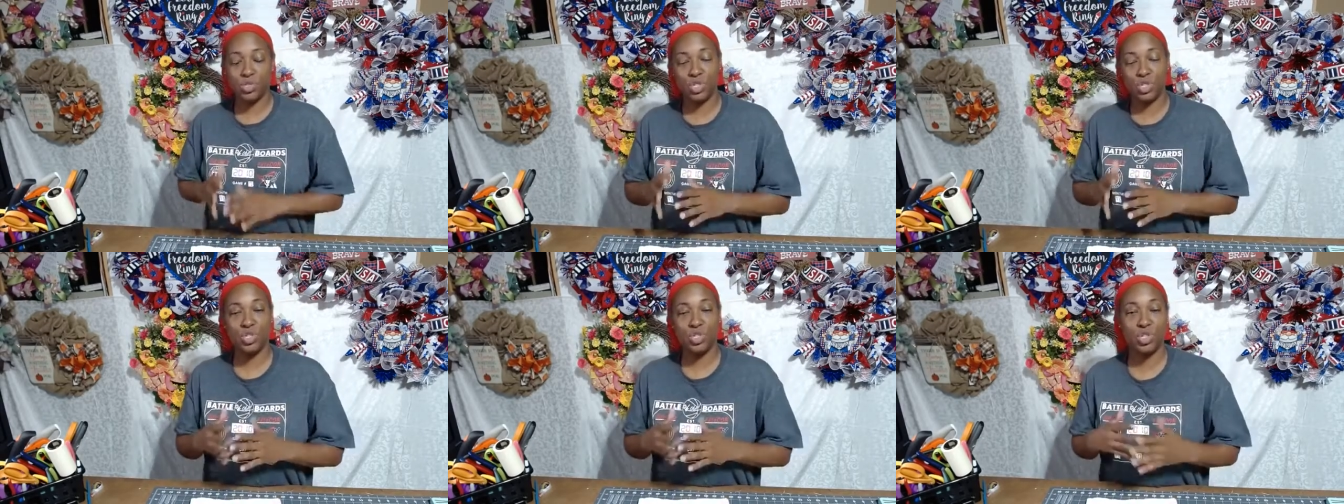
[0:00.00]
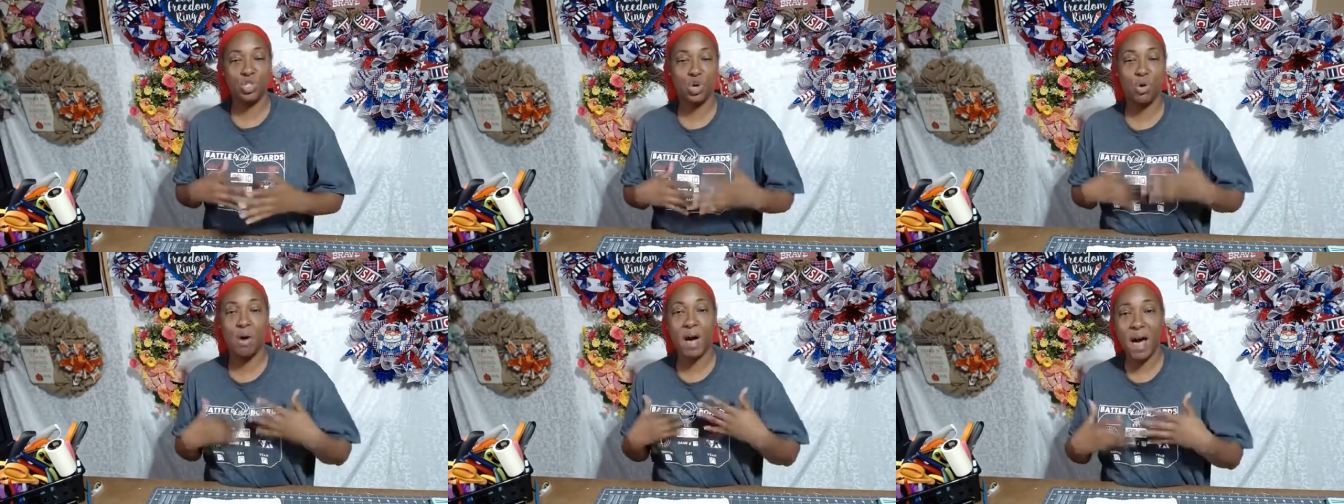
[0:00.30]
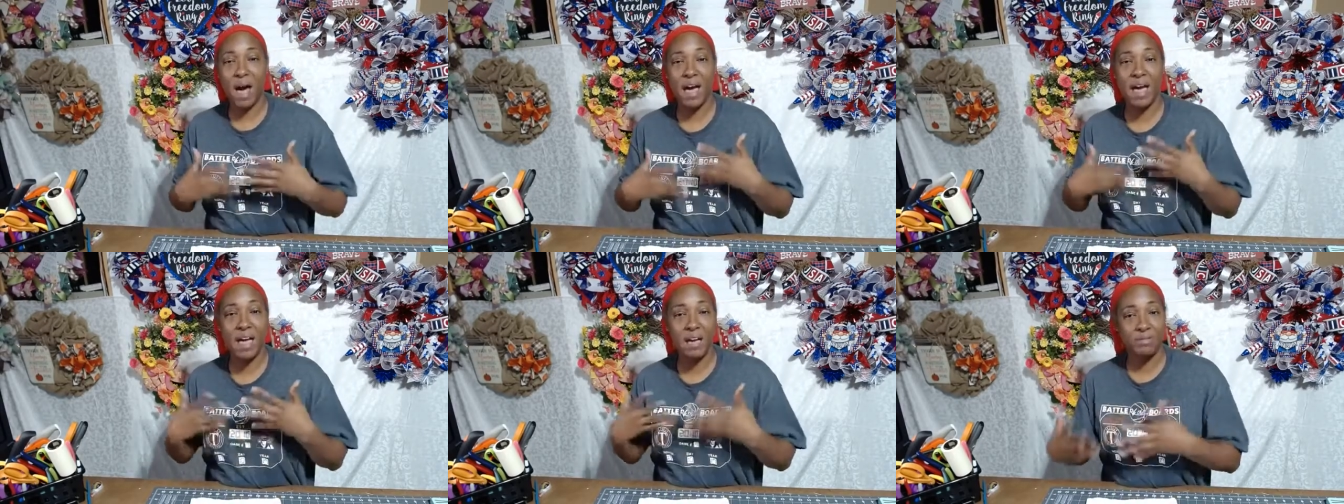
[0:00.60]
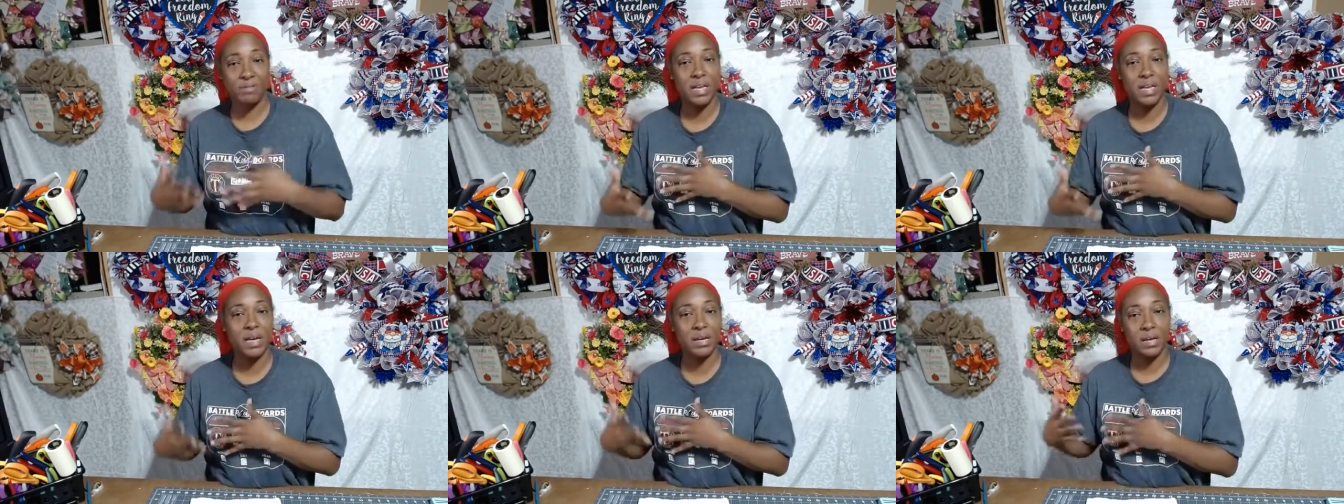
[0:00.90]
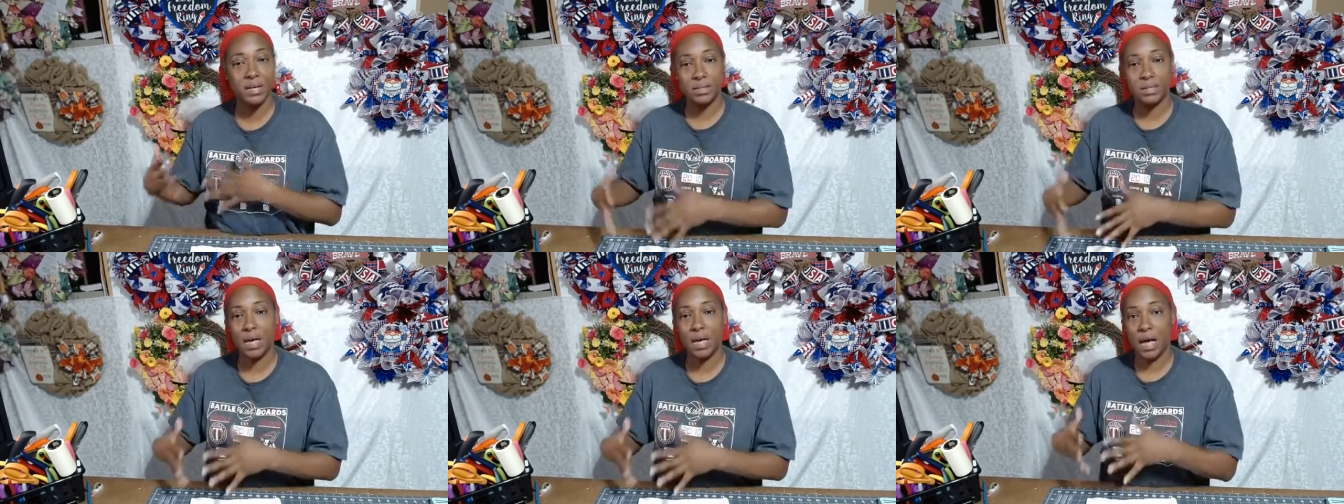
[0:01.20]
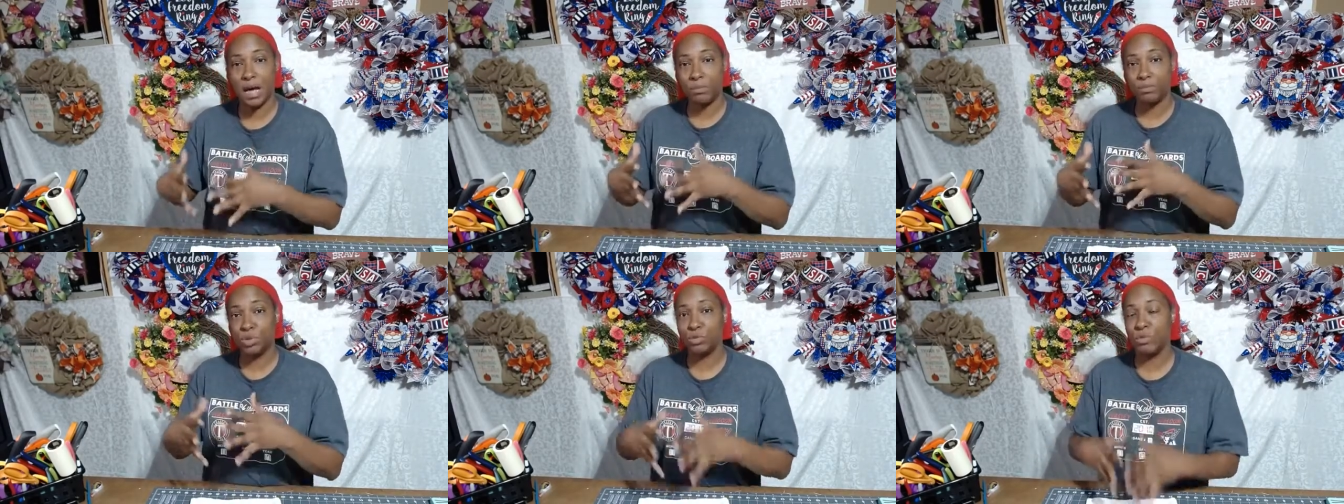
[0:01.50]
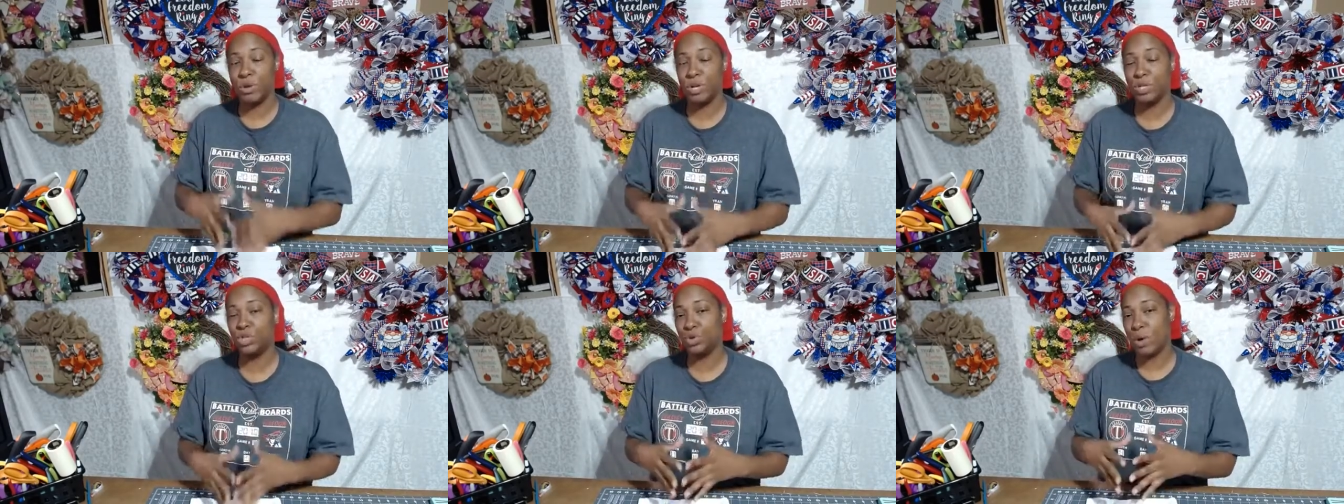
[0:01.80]
just know I have taken time to
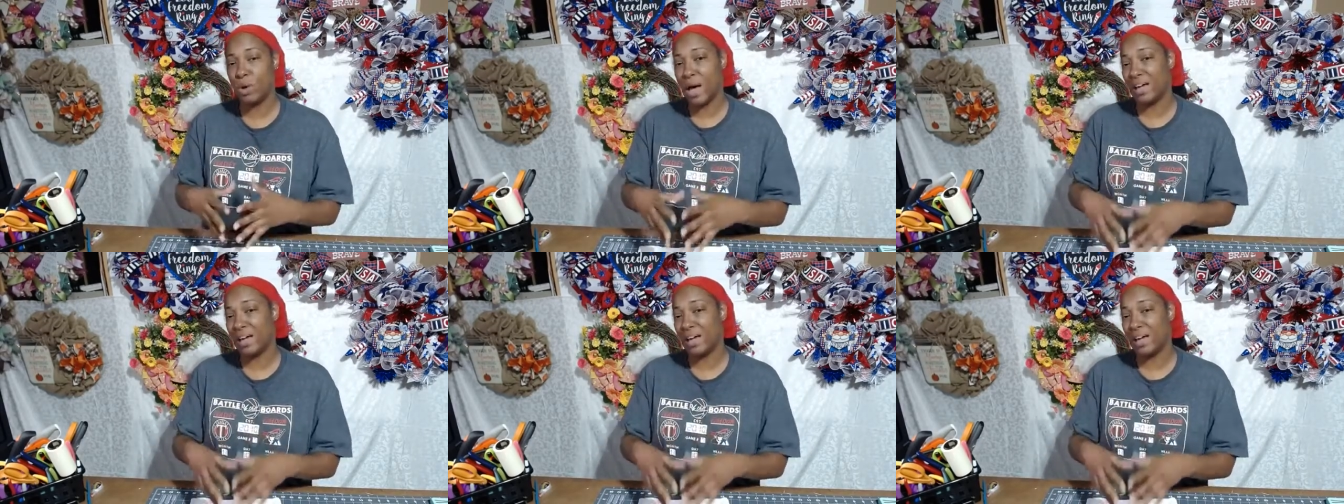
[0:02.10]
make sure